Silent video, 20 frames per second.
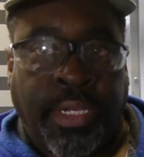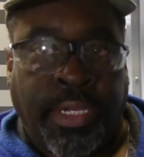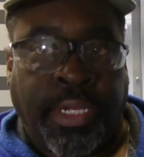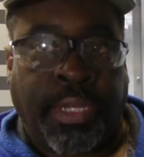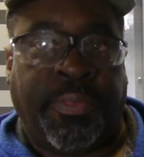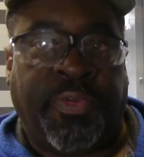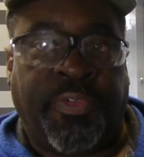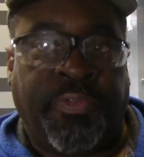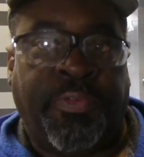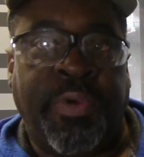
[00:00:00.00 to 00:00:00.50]

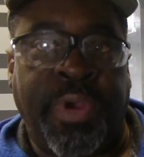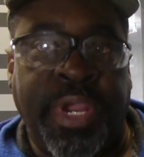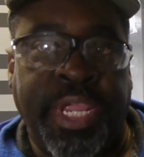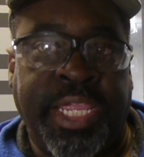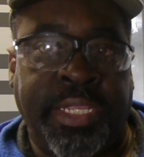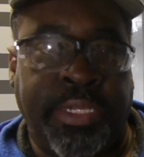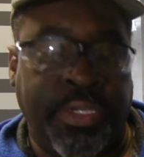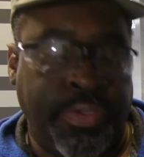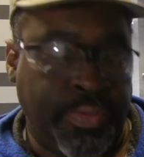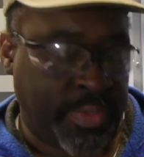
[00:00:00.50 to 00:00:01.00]
Now, before I
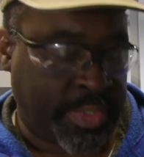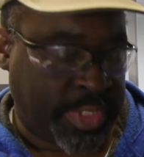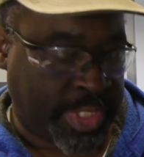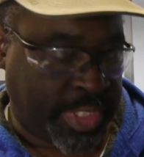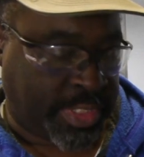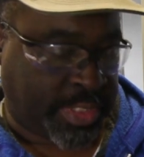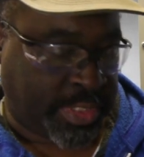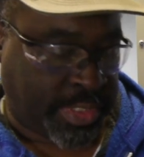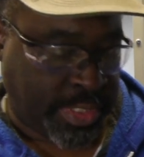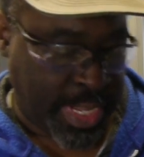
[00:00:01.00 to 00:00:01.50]
can use
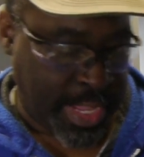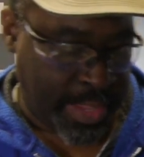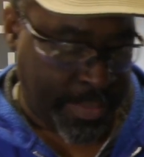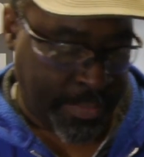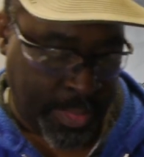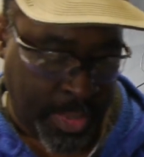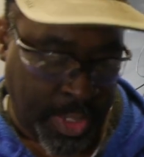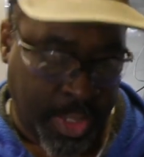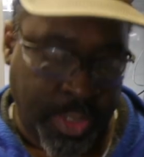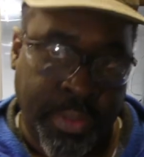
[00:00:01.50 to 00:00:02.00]
this
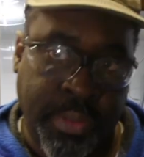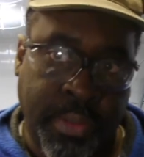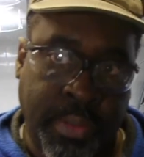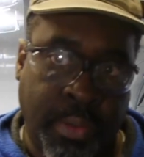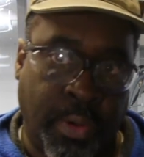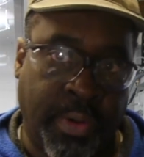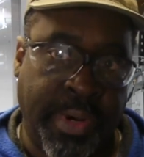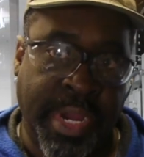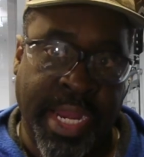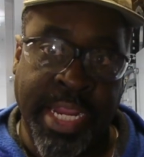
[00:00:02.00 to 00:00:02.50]
um,
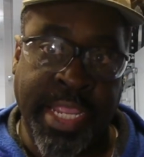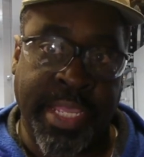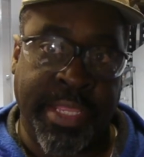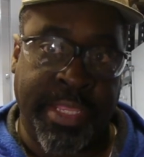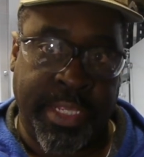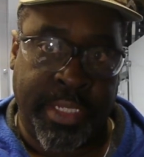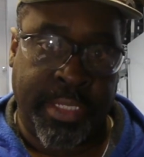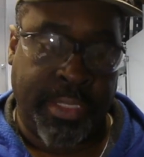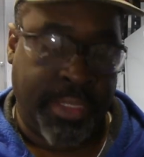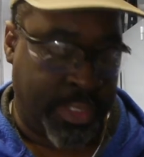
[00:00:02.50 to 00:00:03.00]
or any
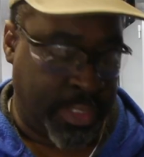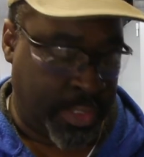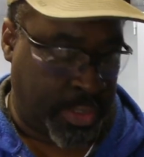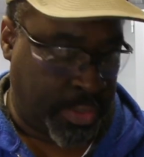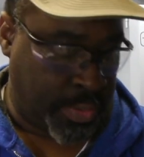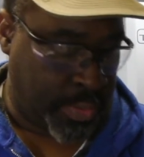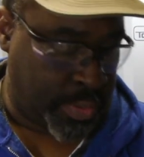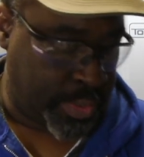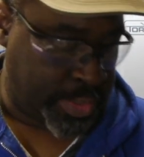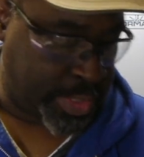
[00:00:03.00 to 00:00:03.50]
of the, the
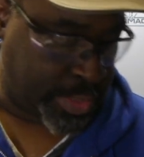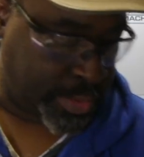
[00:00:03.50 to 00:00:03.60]
tools